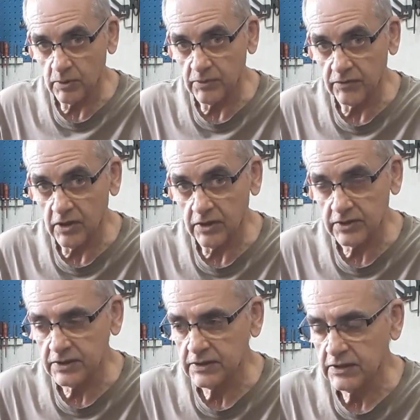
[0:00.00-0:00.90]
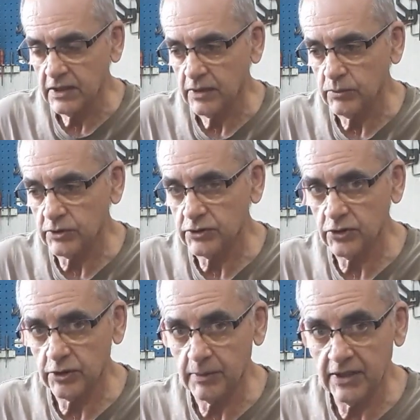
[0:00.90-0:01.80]
what we've got. We'll
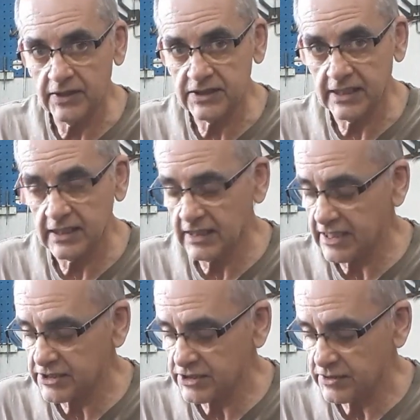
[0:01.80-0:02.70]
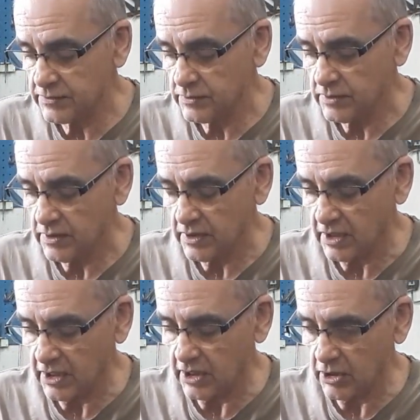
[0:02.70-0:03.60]
talk about this in class.
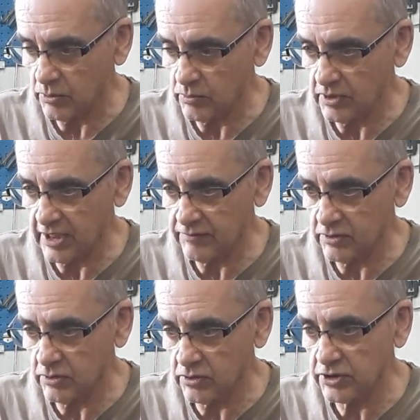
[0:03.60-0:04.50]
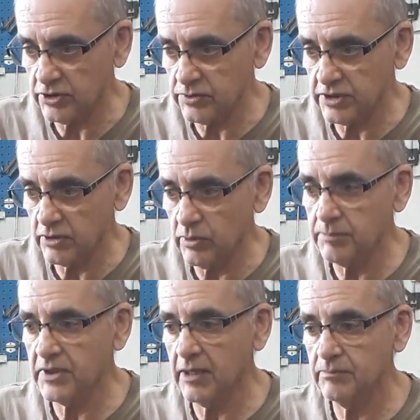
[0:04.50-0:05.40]
We'll have a look using
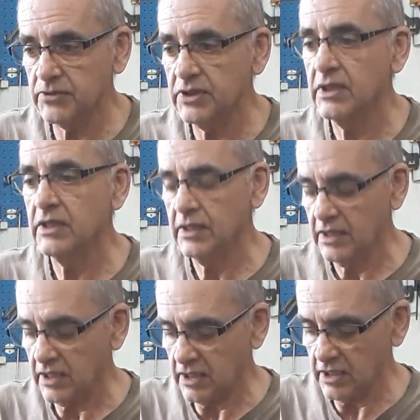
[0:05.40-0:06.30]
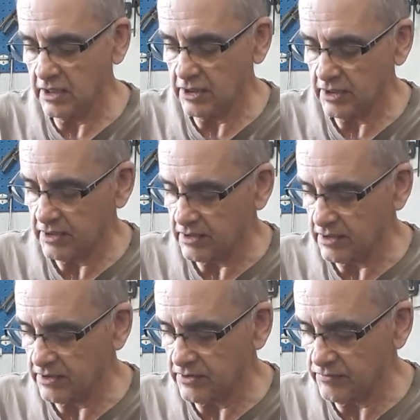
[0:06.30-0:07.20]
webcams at
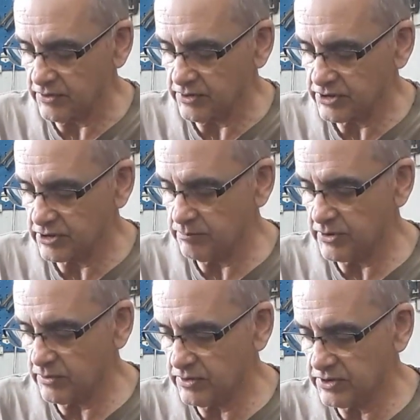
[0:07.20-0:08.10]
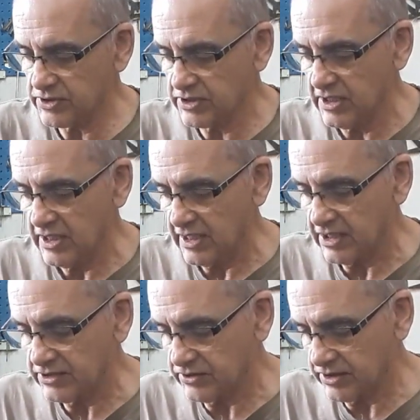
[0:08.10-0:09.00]
the various components.
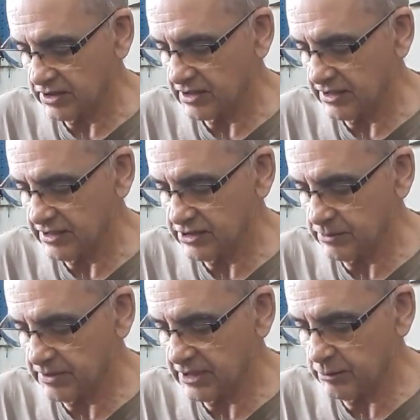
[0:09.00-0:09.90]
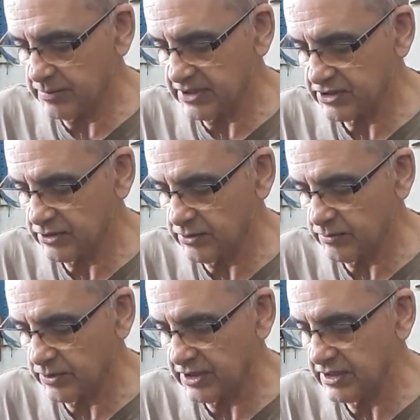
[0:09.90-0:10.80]
I'll try and clean this up a little bit so
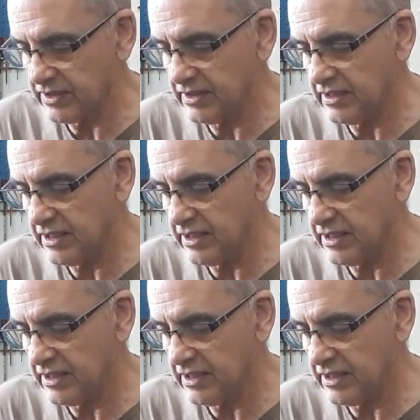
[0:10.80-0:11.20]
that we can